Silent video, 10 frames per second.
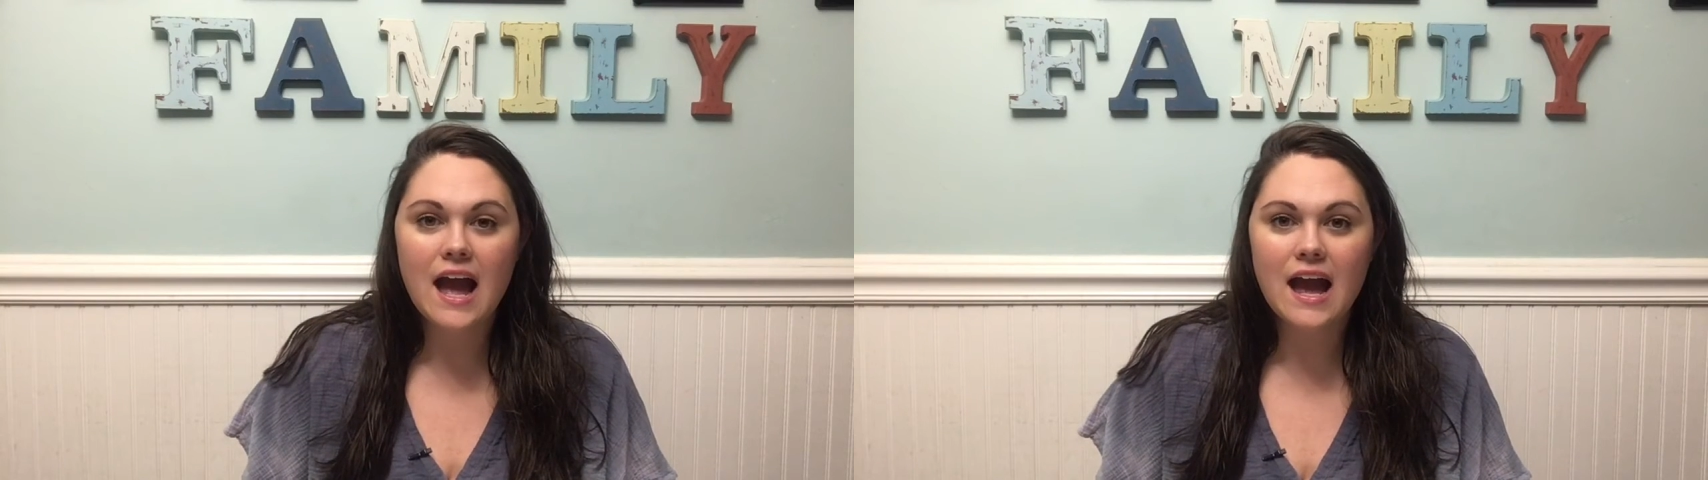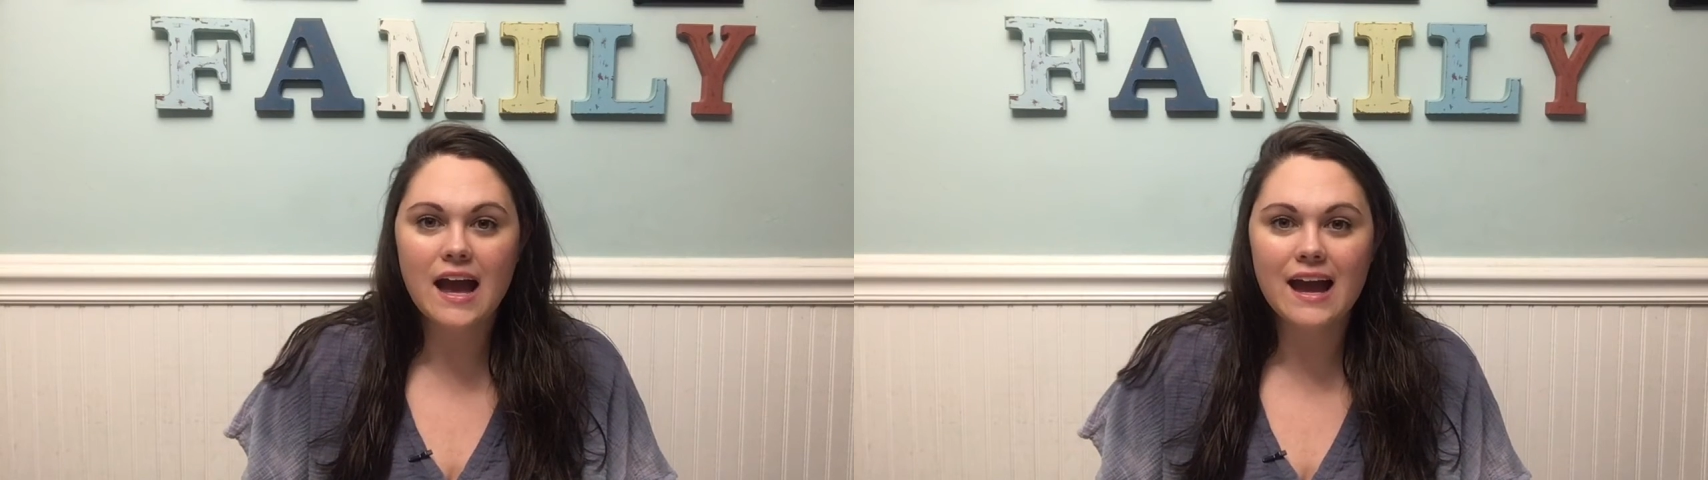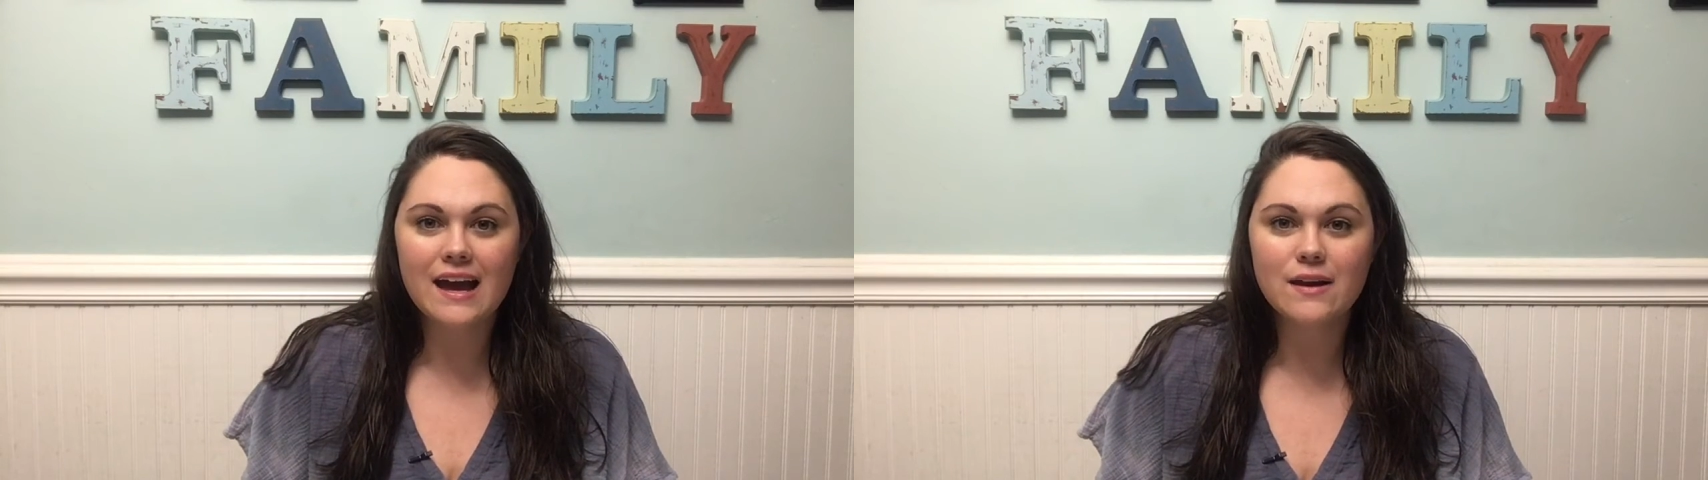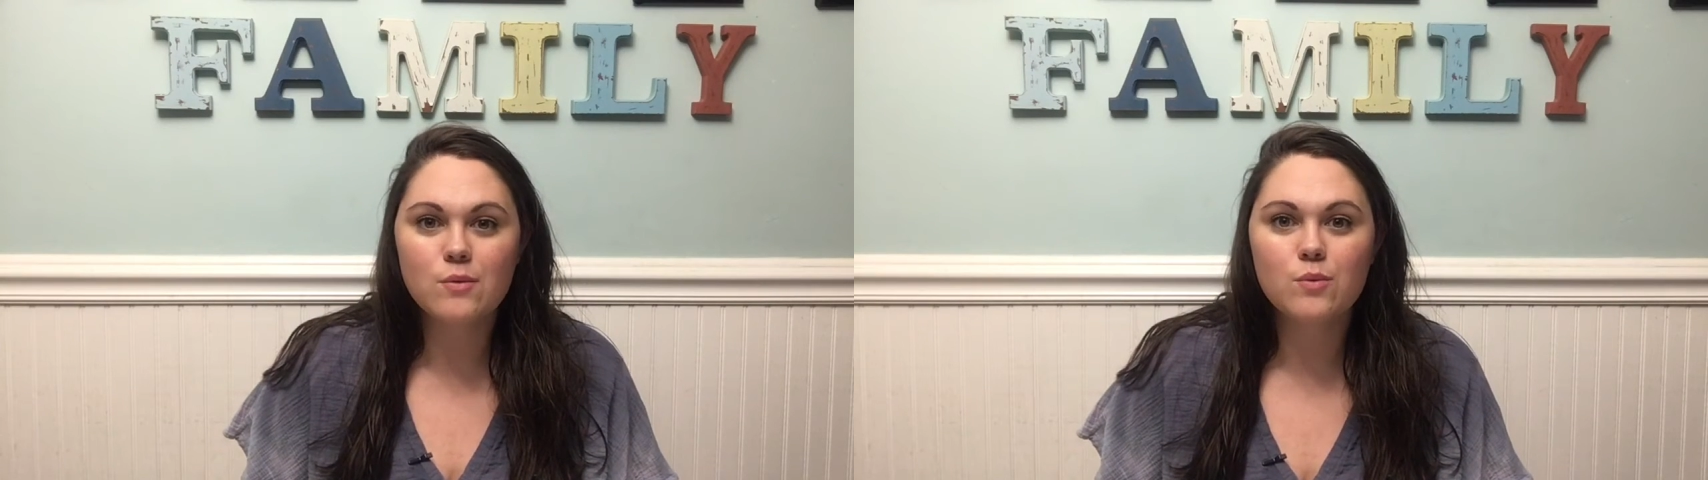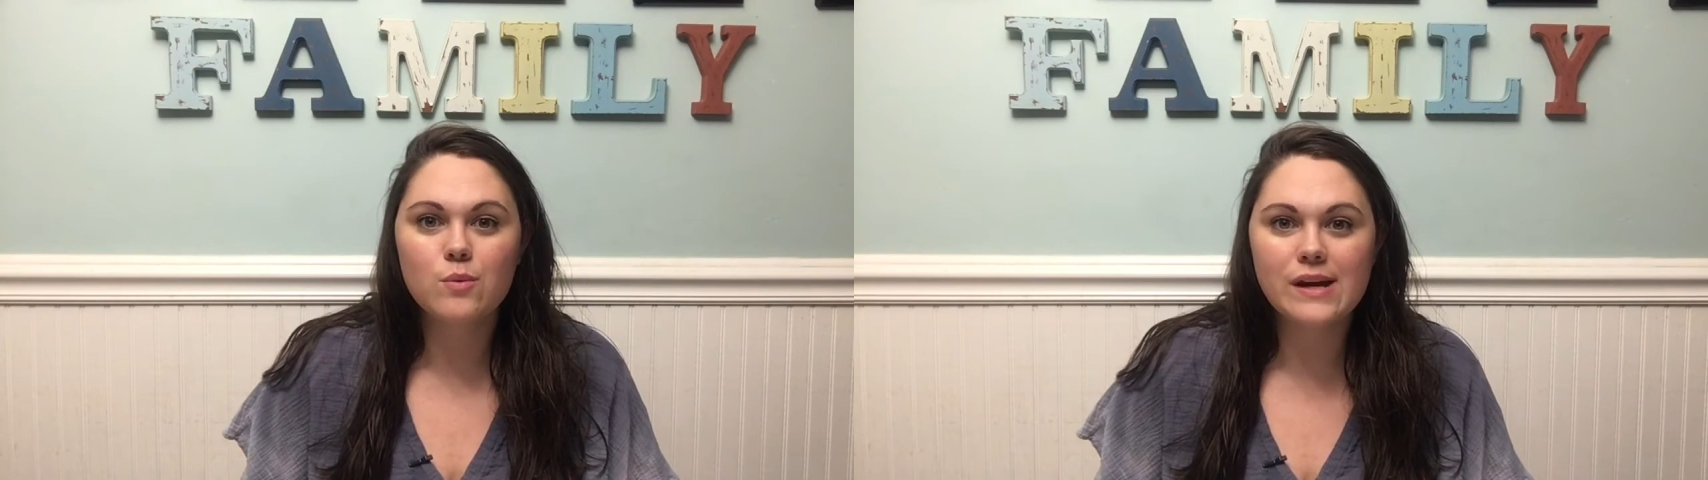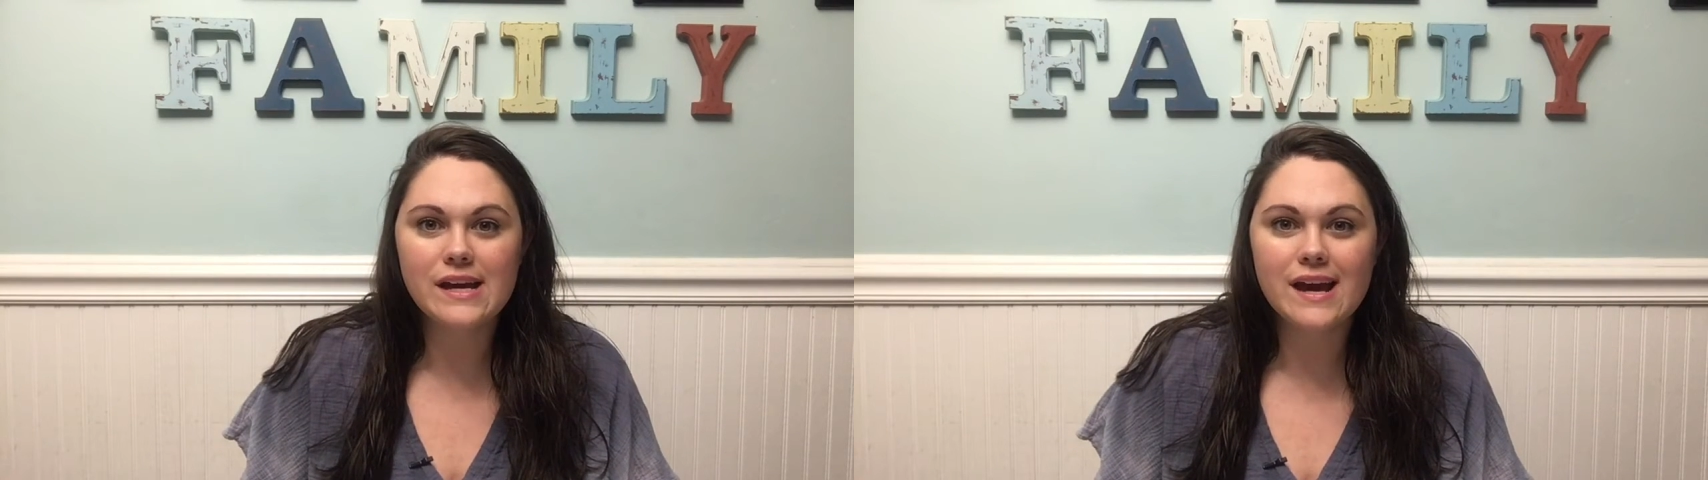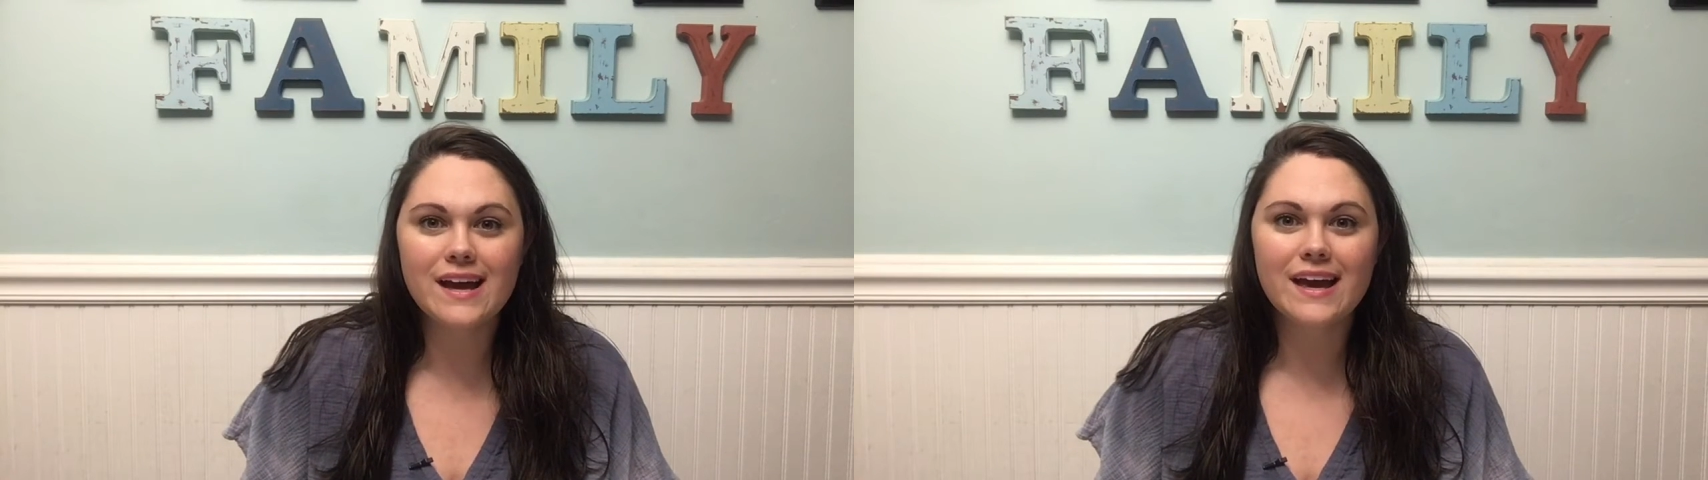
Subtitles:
and we